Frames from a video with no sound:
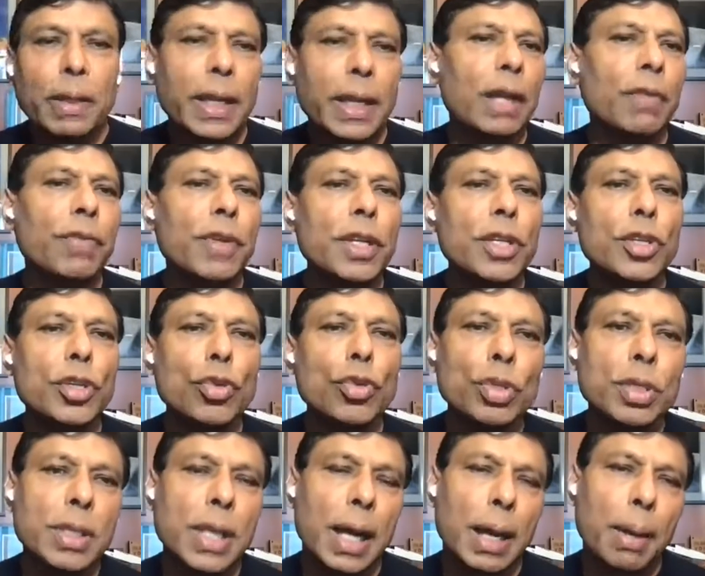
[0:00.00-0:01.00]
Can we
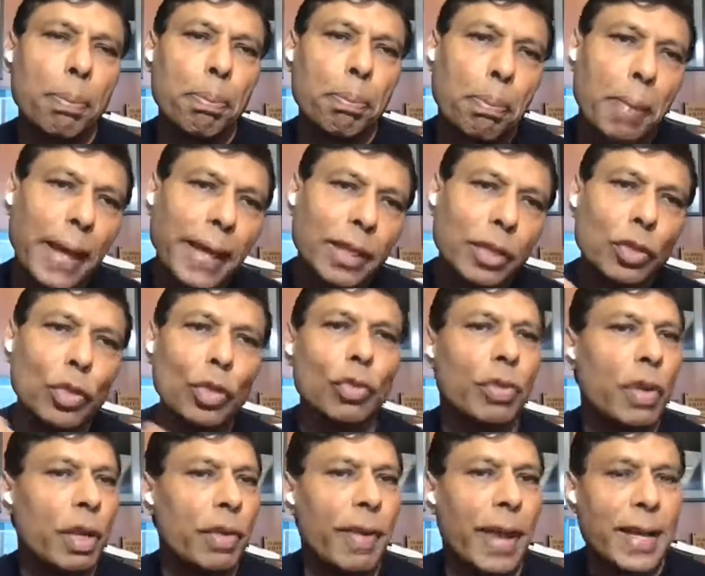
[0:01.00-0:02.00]
use the
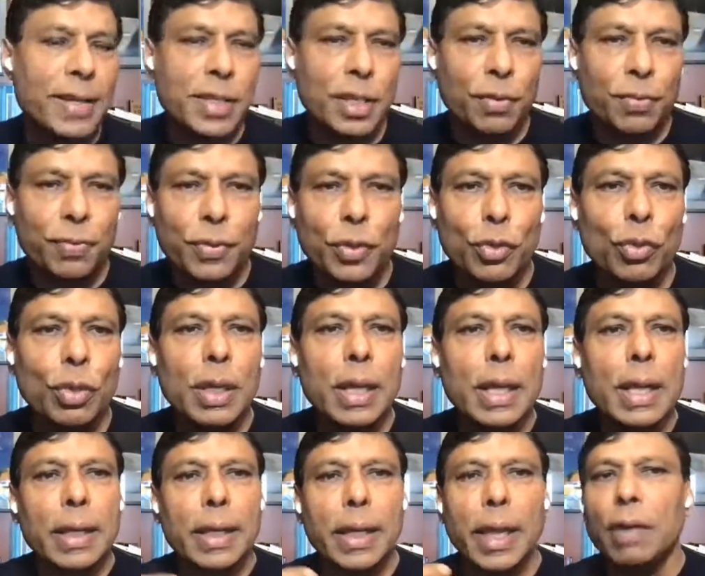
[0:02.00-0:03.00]
microwave as a fuel?
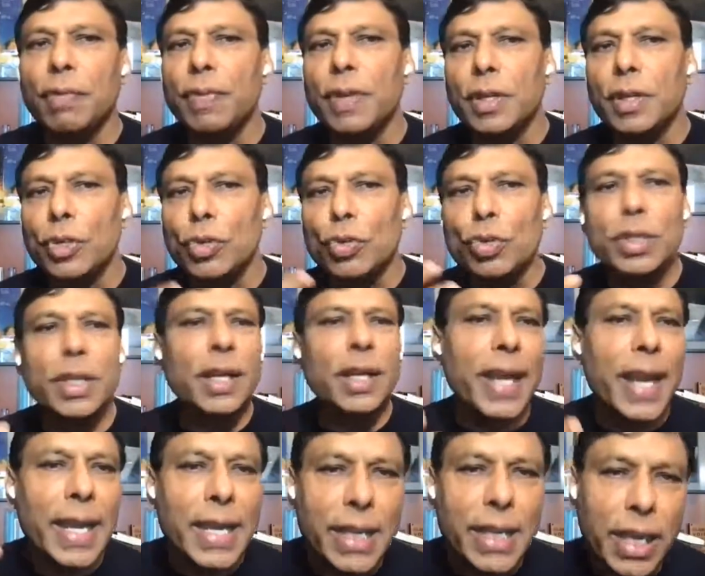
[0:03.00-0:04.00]
Can we use the
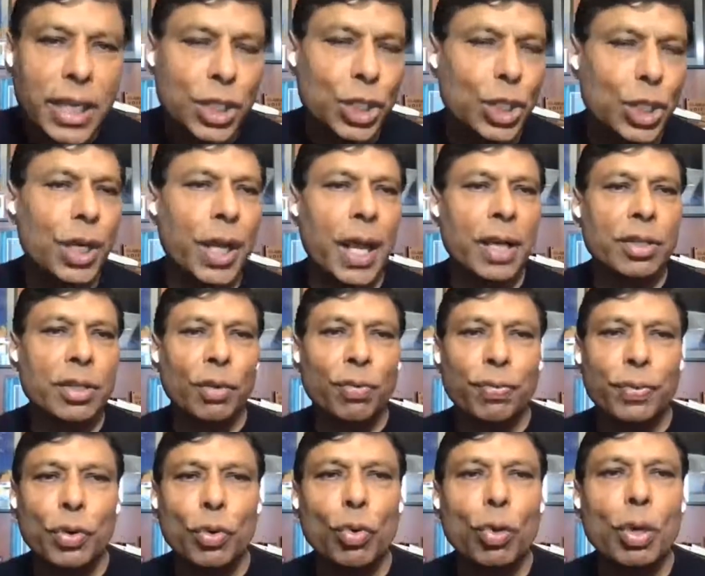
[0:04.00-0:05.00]
radiation as a
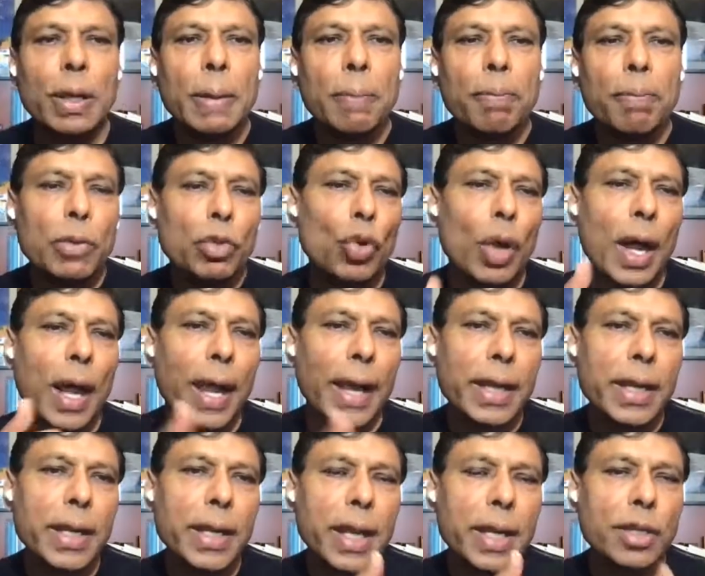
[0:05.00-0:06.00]
fuel? So
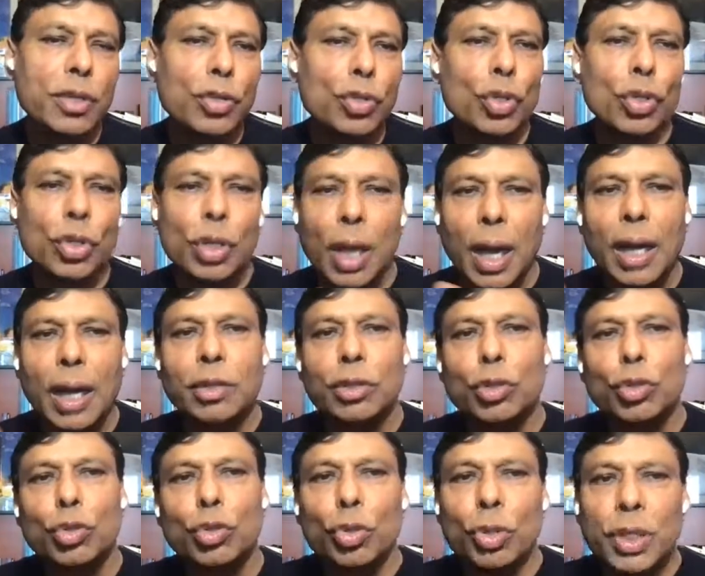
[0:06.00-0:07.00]
idea is to not
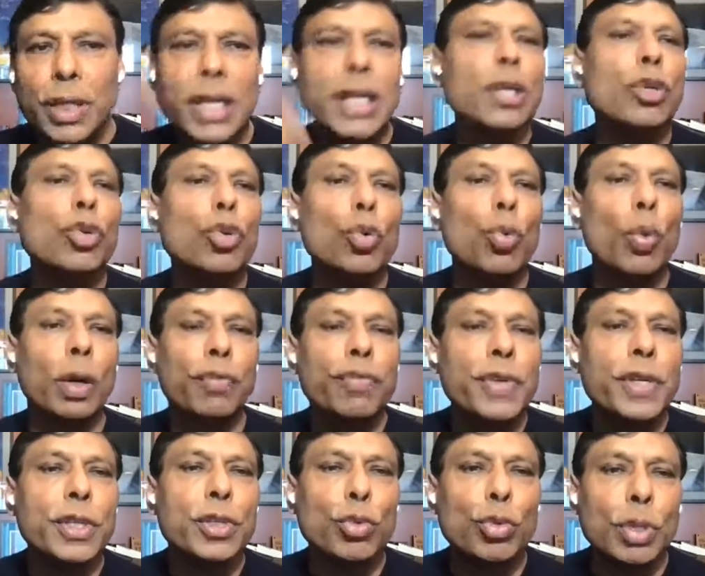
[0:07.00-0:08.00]
to redo what
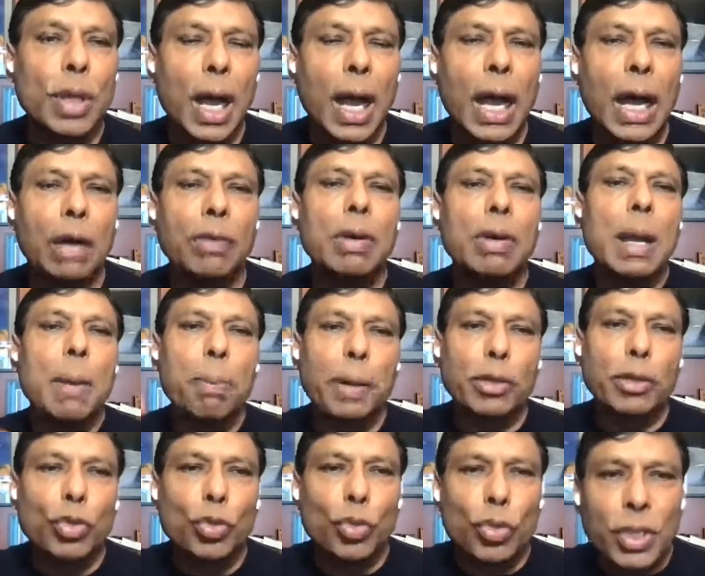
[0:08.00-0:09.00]
we do now,
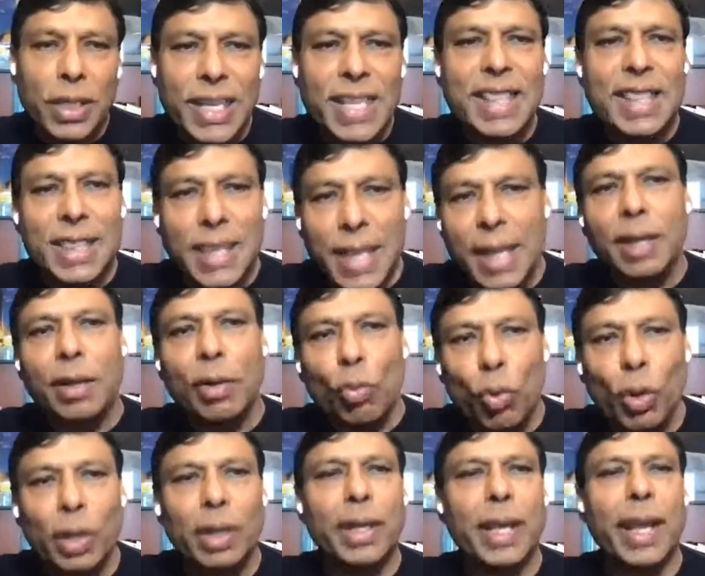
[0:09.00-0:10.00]
but to rethink
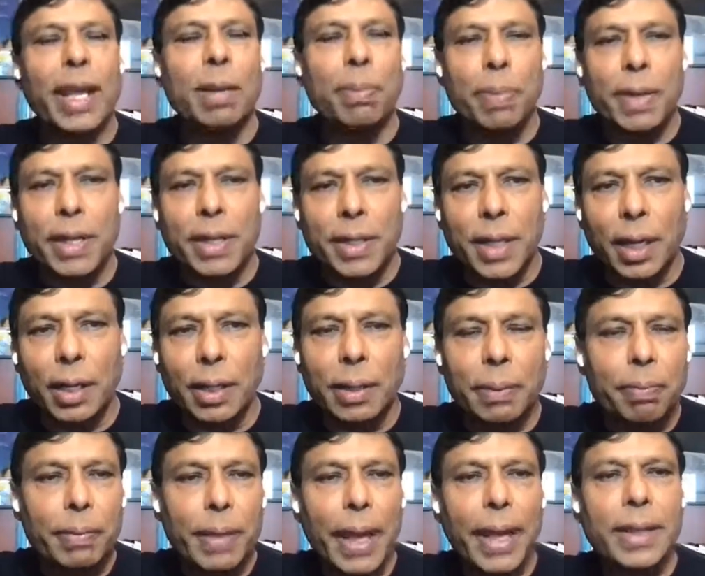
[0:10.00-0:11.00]
what can be done.
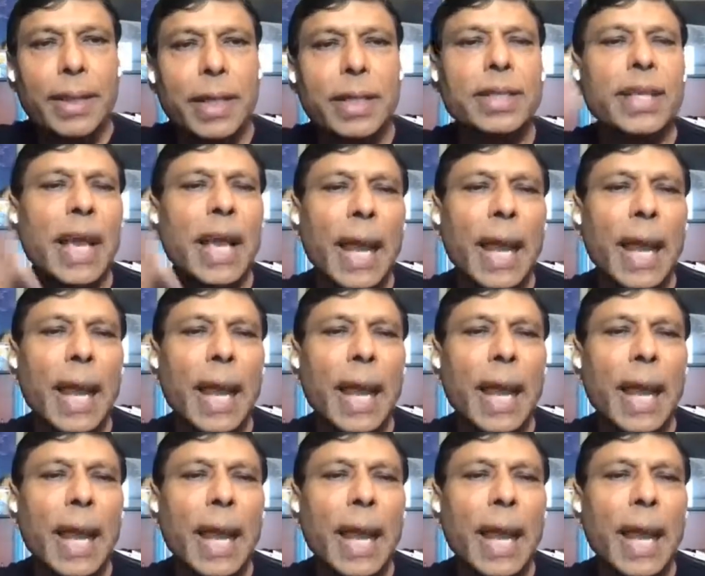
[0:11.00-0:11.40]
And there is